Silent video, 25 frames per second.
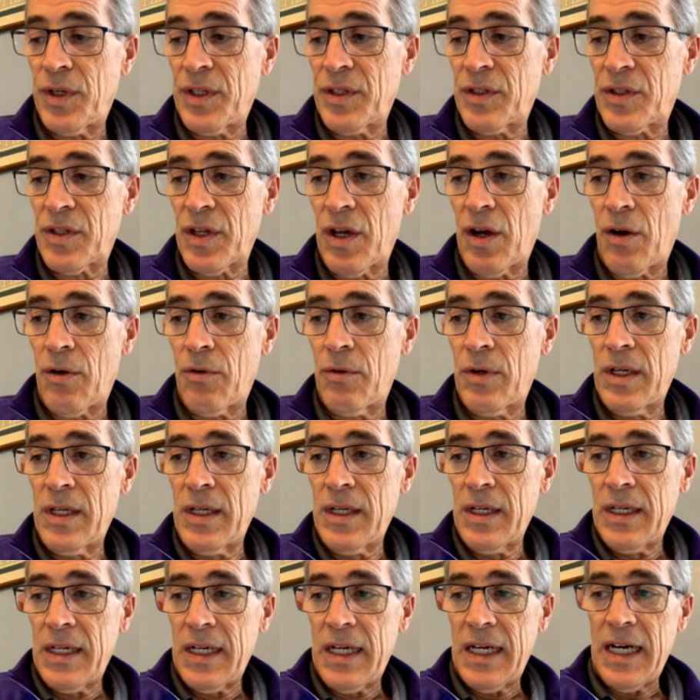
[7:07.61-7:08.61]
And so,
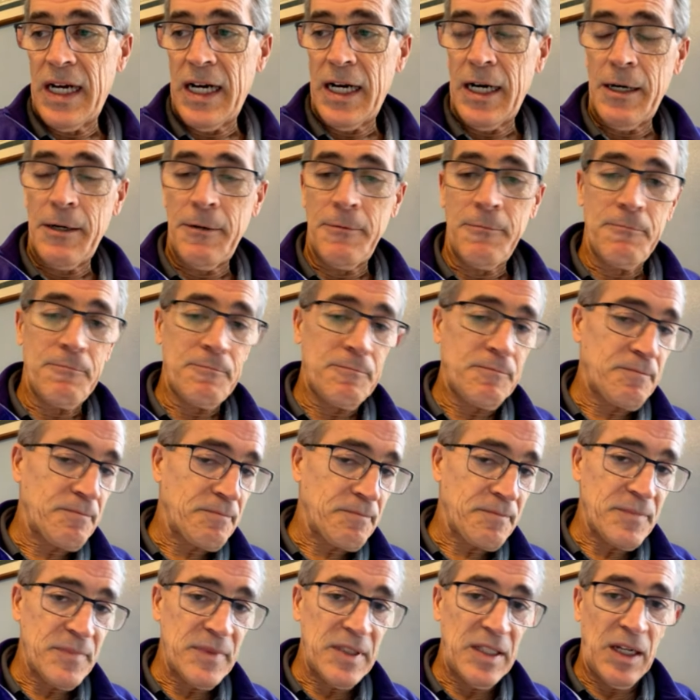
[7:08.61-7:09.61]
I'm
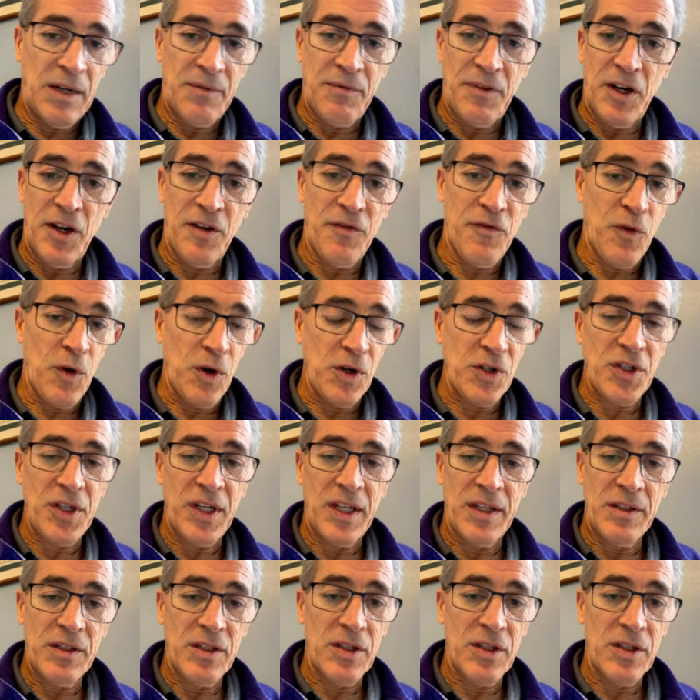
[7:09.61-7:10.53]
very fortunate.